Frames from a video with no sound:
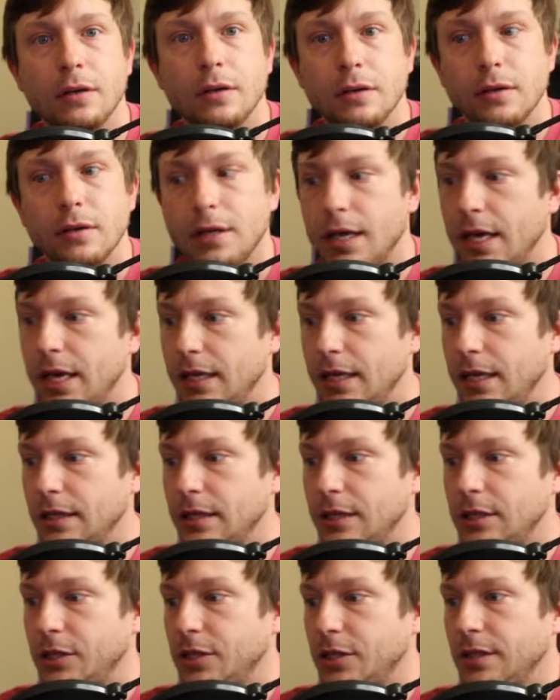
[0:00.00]

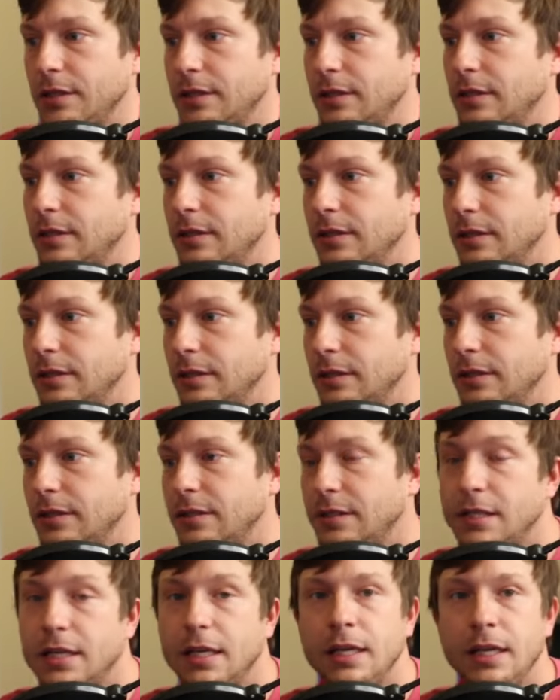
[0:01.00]
It's just
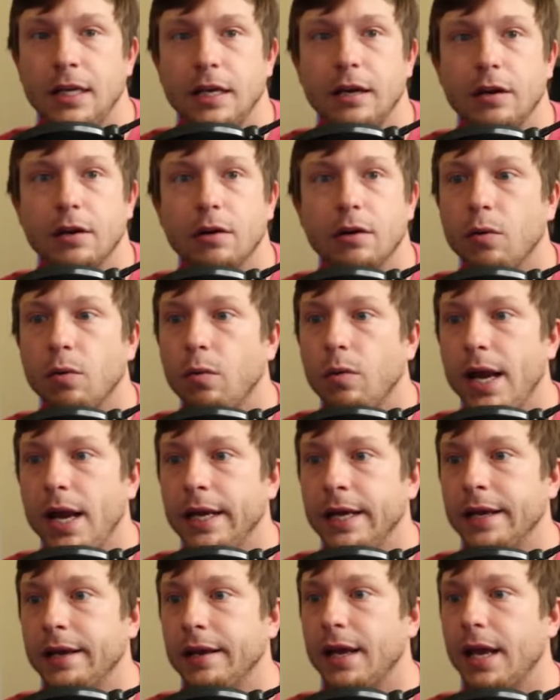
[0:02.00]
sitting here
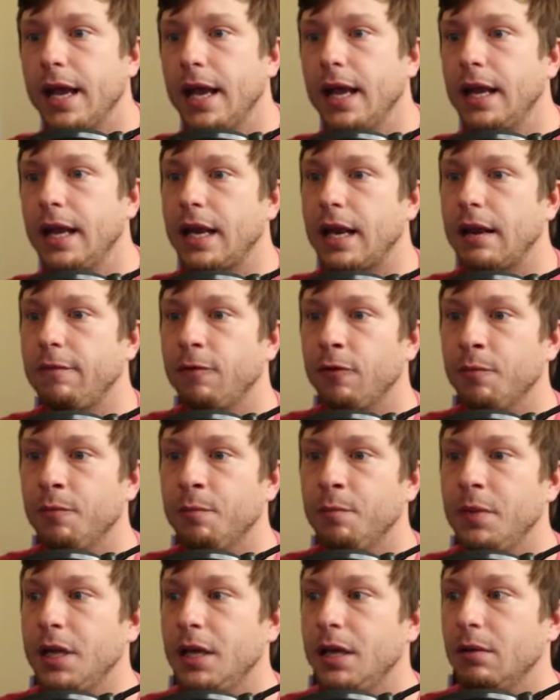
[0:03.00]
waiting. And for
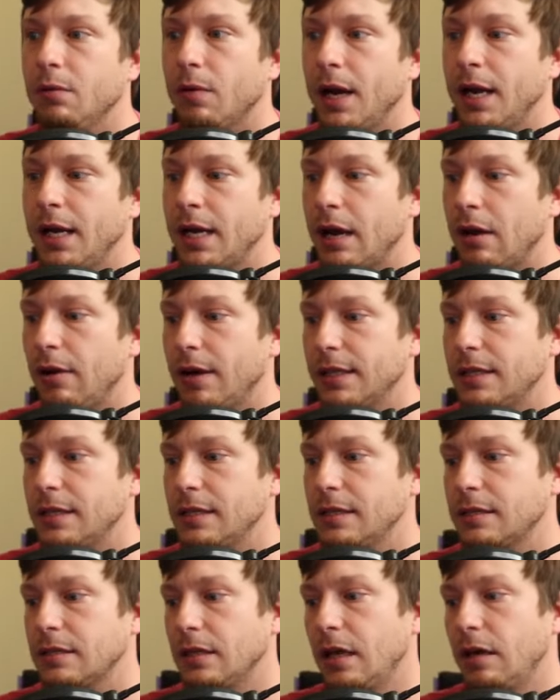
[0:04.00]
me right now at
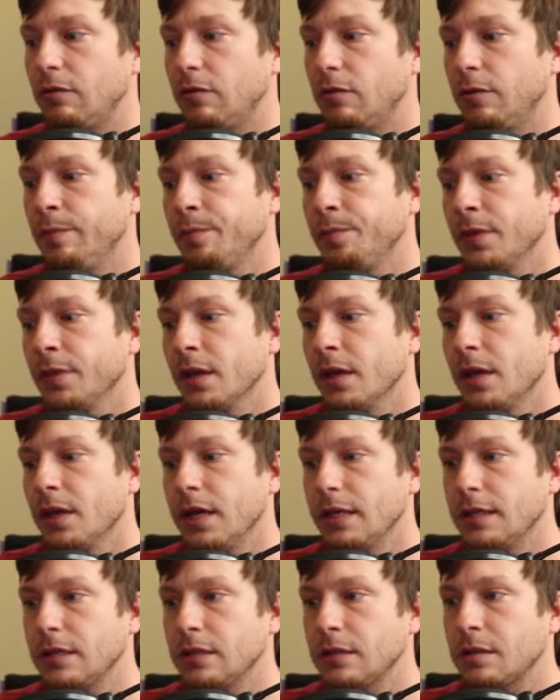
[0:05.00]
this level,
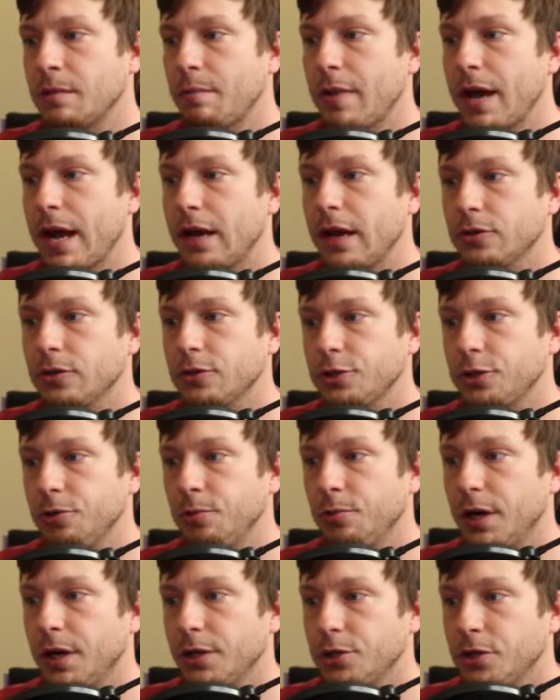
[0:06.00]
it doesn't matter so
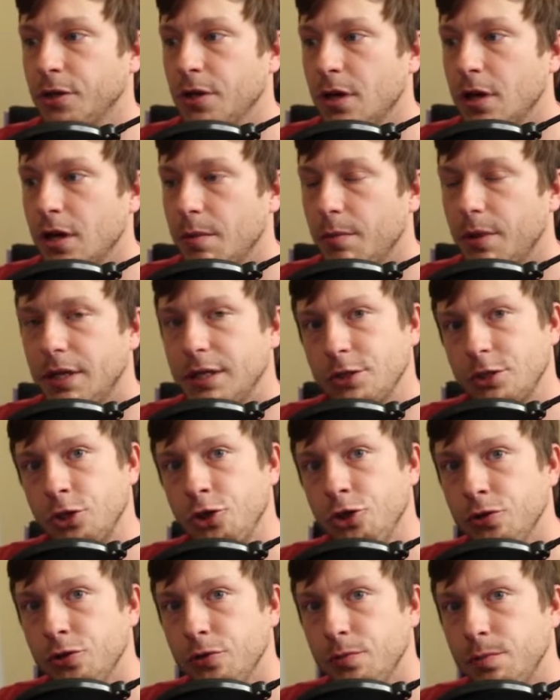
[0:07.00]
much. But as a
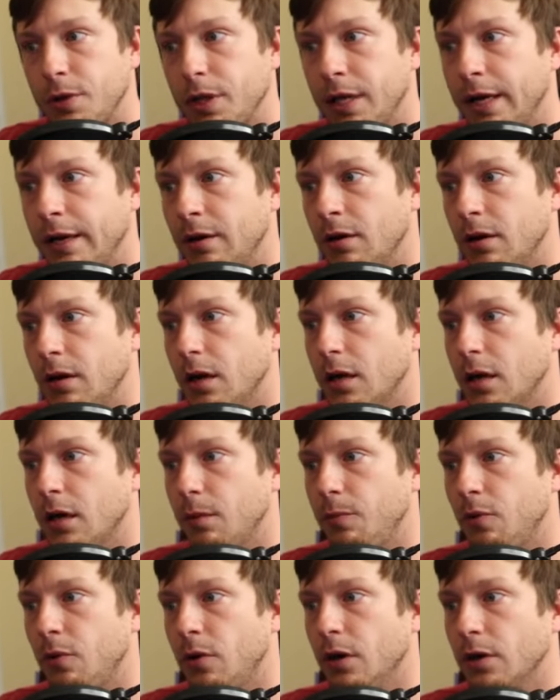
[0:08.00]
new player, a
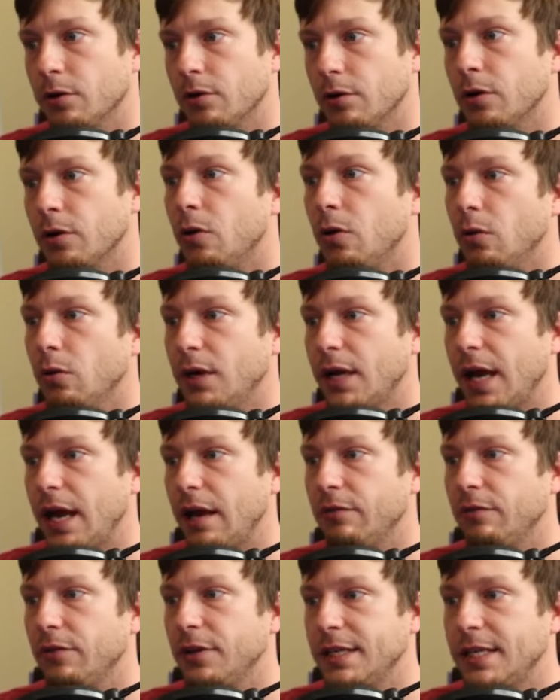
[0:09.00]
couple hundred gold
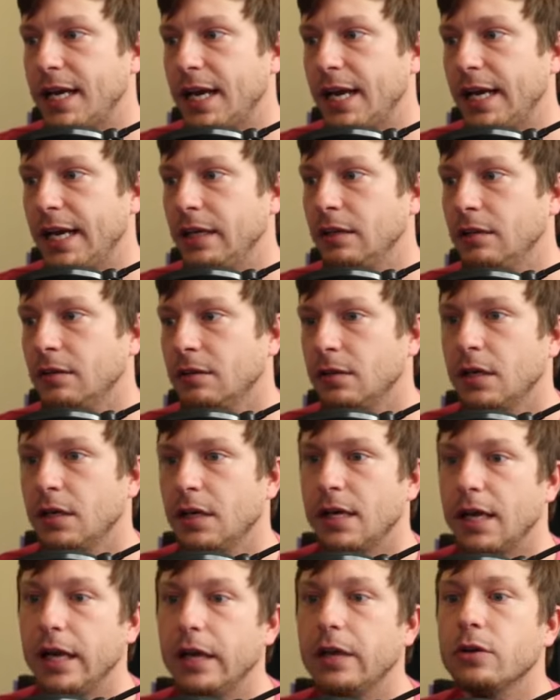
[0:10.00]
every day,
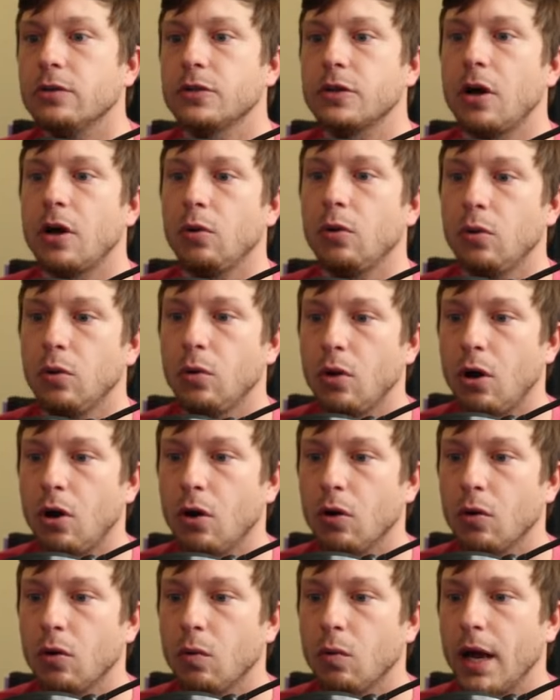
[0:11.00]
it goes a
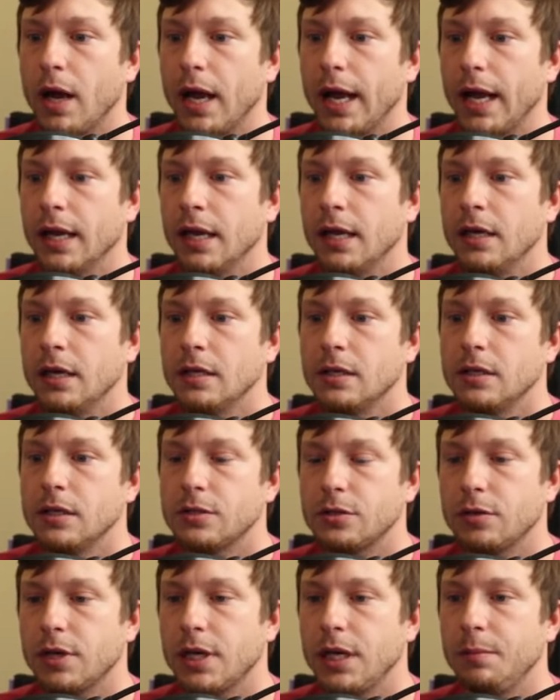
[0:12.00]
long way.
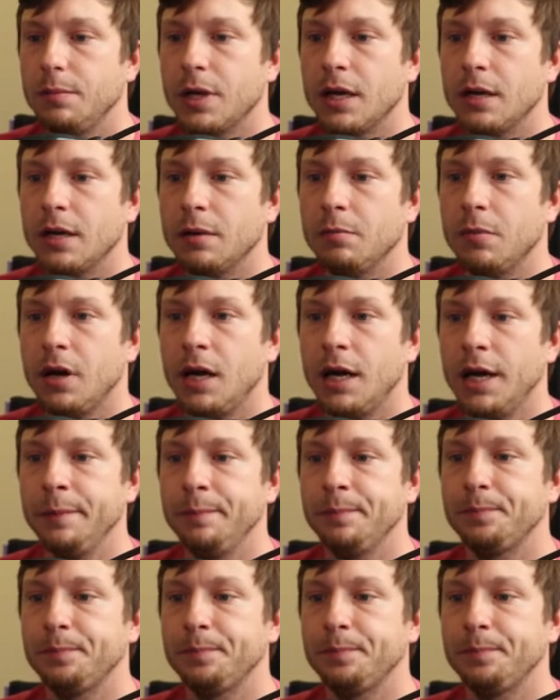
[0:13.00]
So keep that in mind.